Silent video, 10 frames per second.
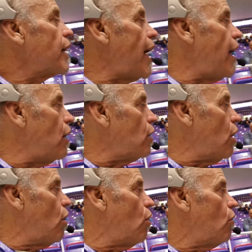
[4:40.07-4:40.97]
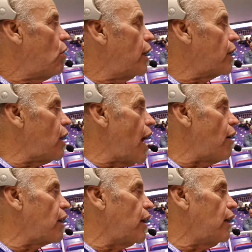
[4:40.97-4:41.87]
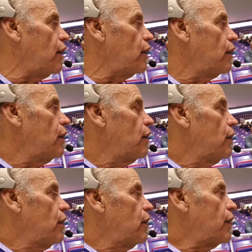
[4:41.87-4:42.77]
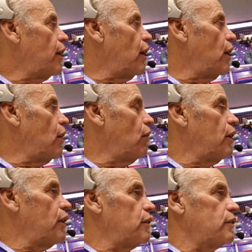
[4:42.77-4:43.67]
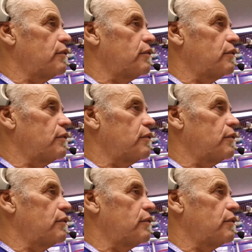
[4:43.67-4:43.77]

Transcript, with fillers: KLO and Clouky, you know, and,